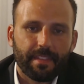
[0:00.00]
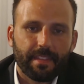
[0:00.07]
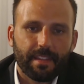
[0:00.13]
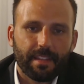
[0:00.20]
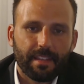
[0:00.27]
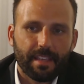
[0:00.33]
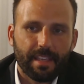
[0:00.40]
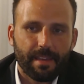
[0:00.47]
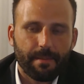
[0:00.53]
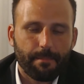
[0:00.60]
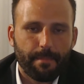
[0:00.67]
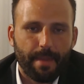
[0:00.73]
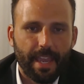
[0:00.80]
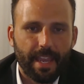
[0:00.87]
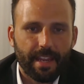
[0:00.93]

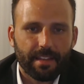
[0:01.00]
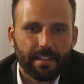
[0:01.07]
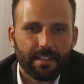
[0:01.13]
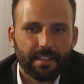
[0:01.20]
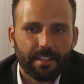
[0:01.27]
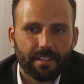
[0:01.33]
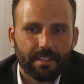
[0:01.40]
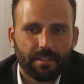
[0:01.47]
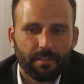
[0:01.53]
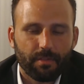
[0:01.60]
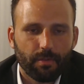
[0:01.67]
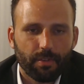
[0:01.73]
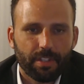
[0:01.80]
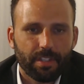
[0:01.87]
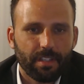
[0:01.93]
we're
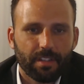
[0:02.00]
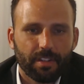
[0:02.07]
still at the